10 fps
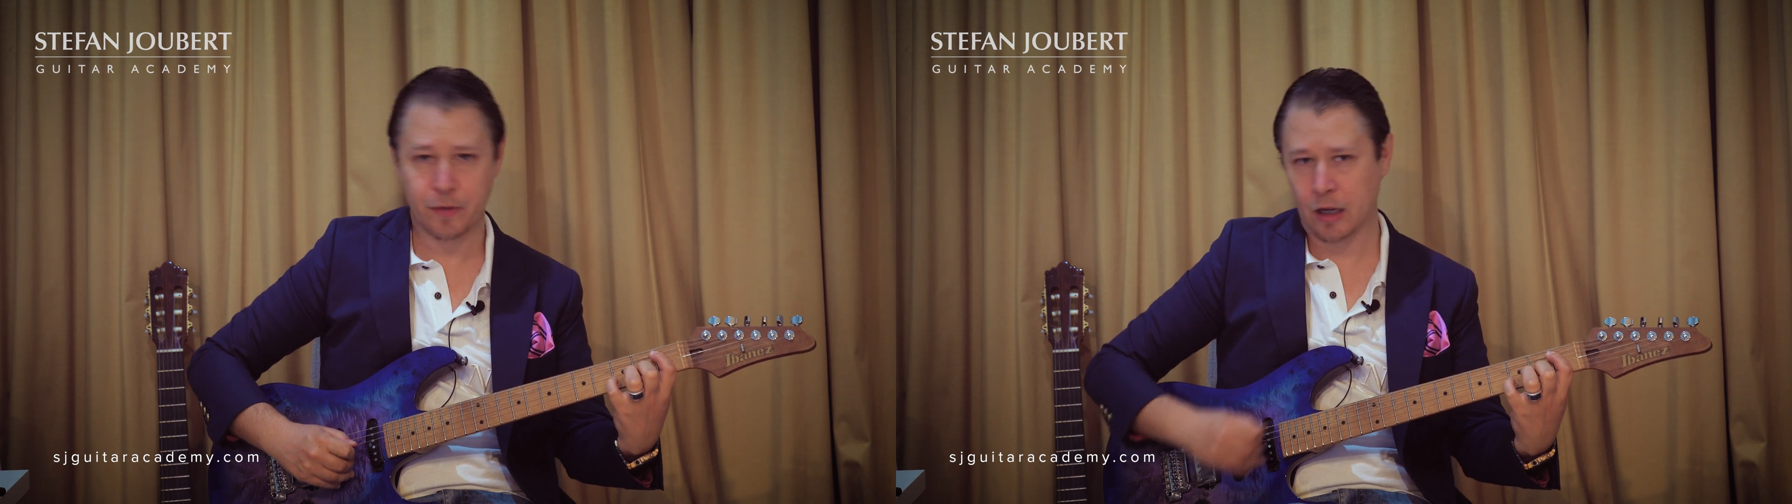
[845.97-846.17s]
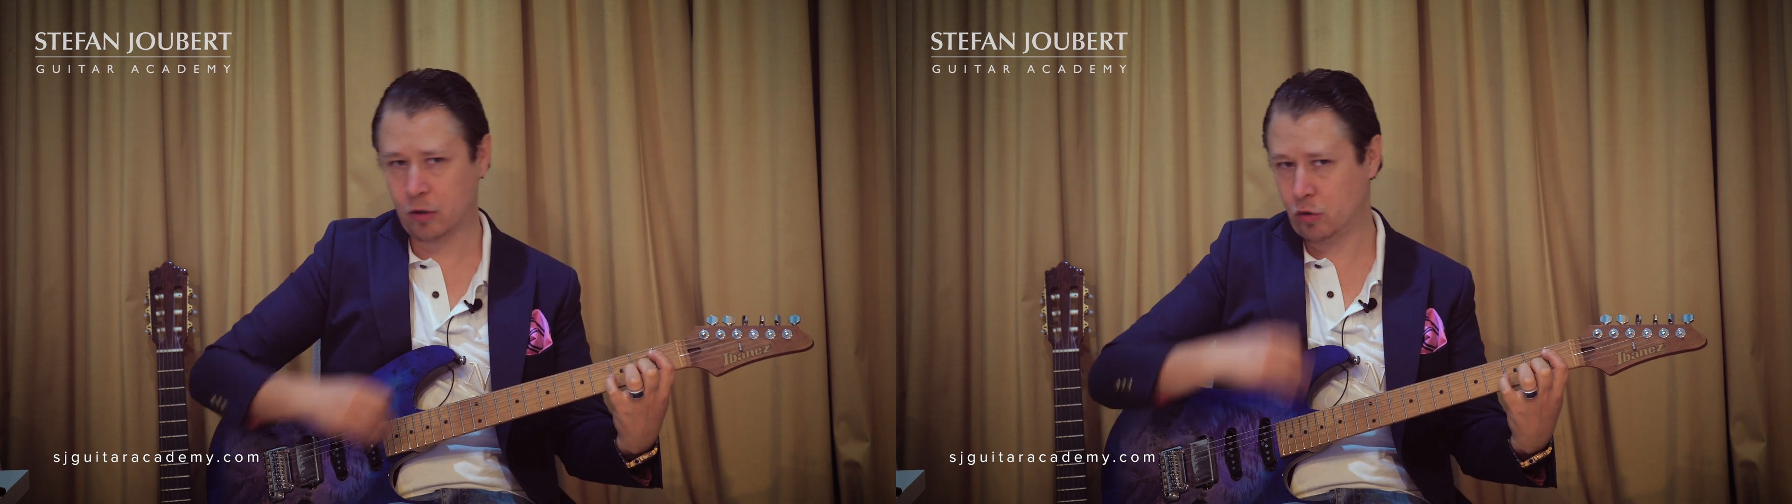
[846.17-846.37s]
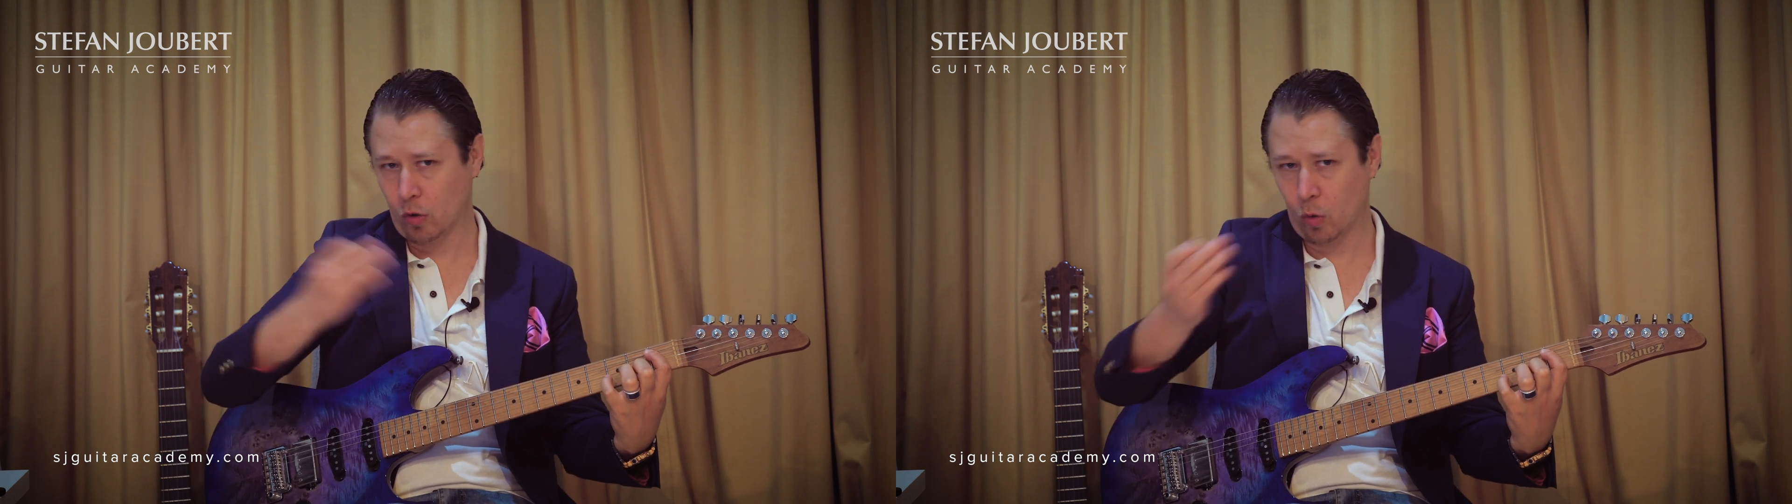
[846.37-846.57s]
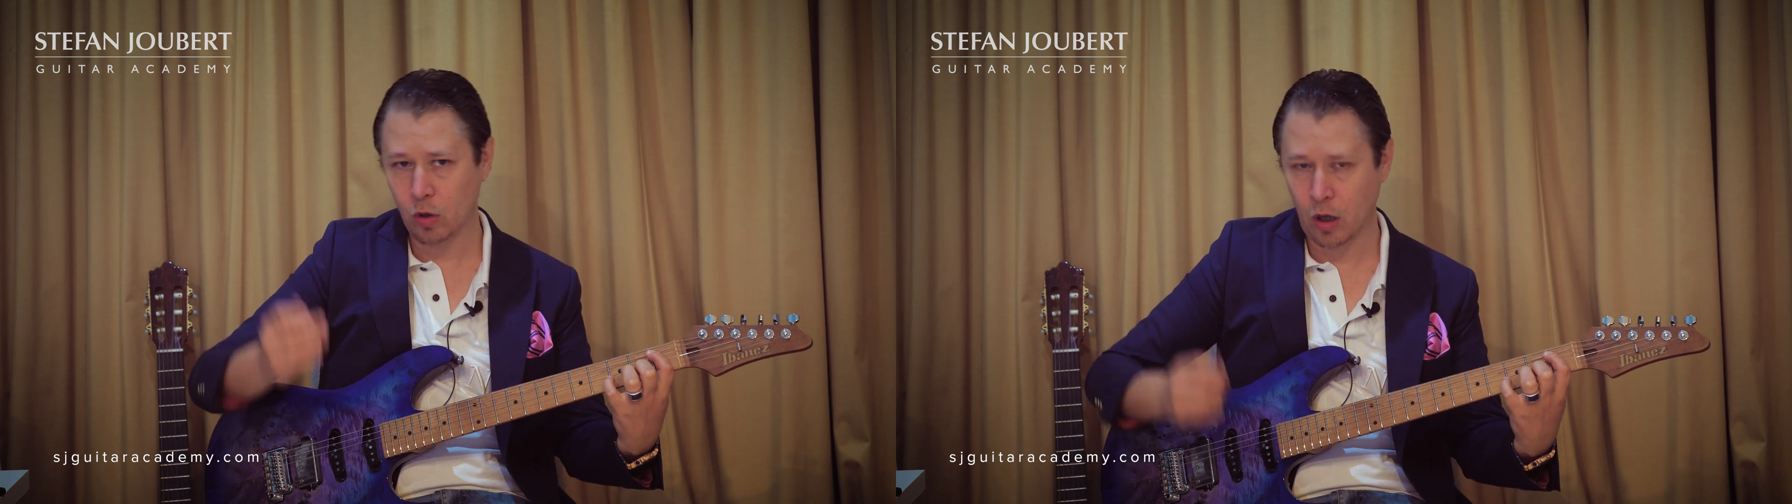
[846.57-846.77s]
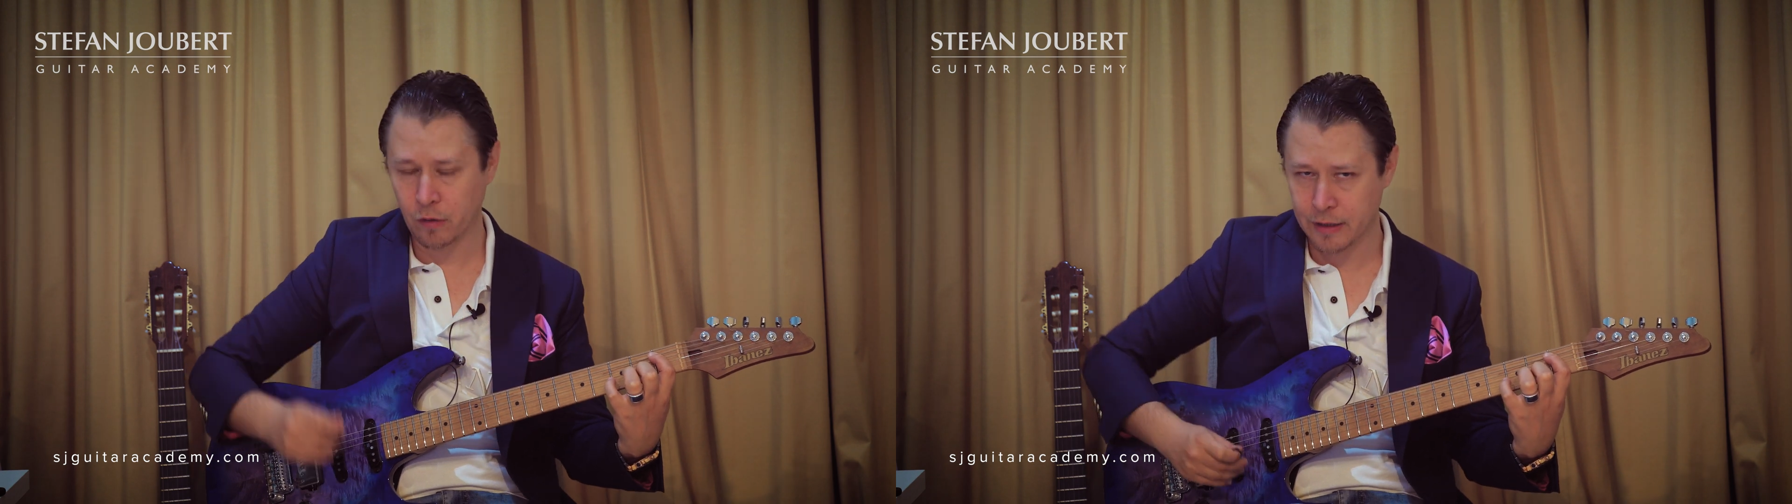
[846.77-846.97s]
I could do it
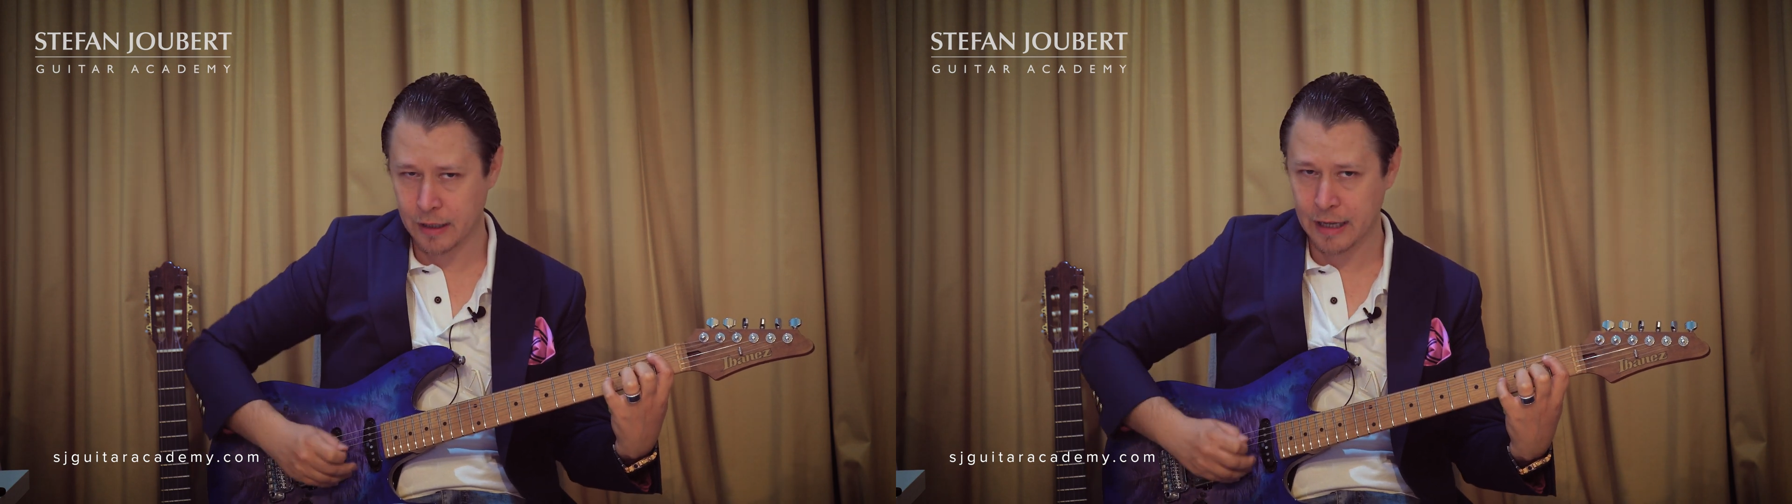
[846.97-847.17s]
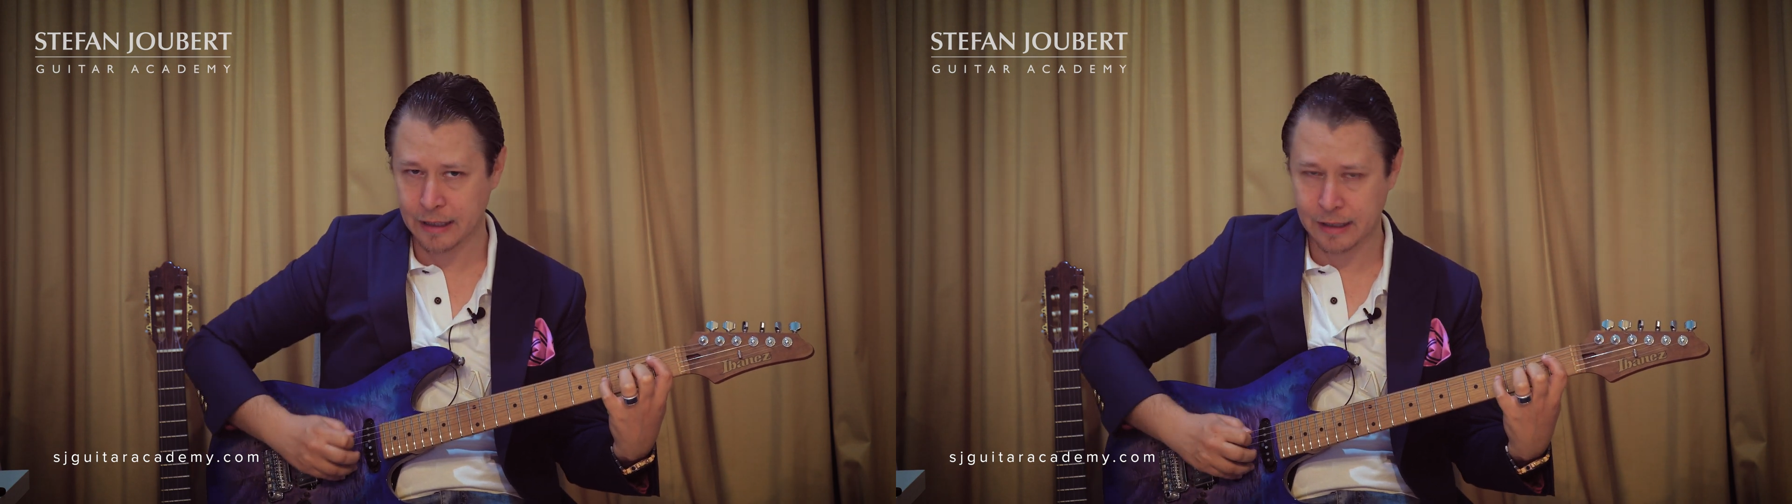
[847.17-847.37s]
all over the neck.